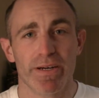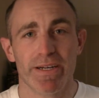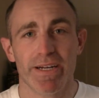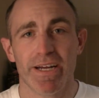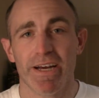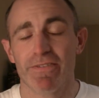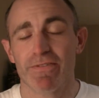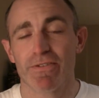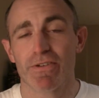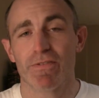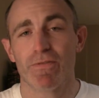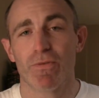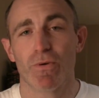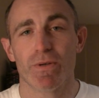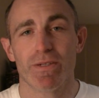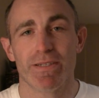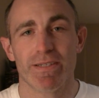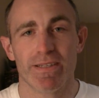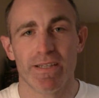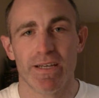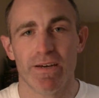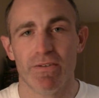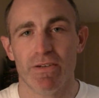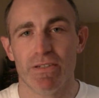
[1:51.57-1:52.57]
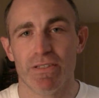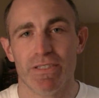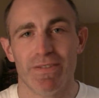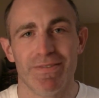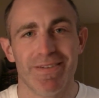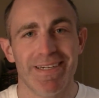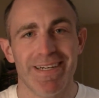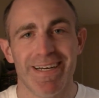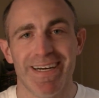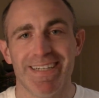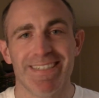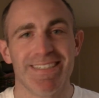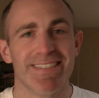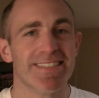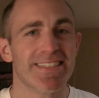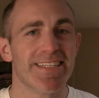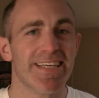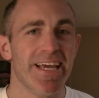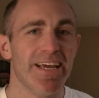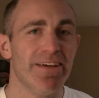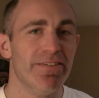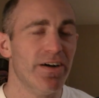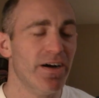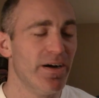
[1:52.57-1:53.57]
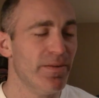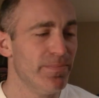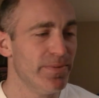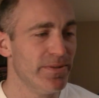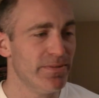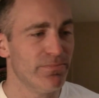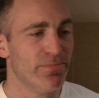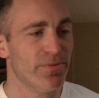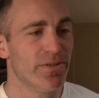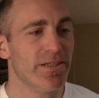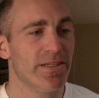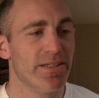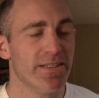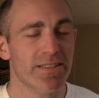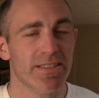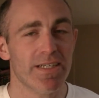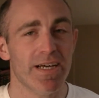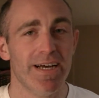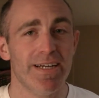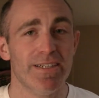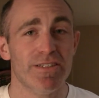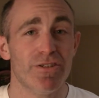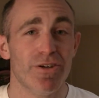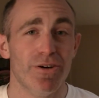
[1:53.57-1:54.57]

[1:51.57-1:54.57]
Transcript: And after 14 levels of it, I just gave up and put it aside.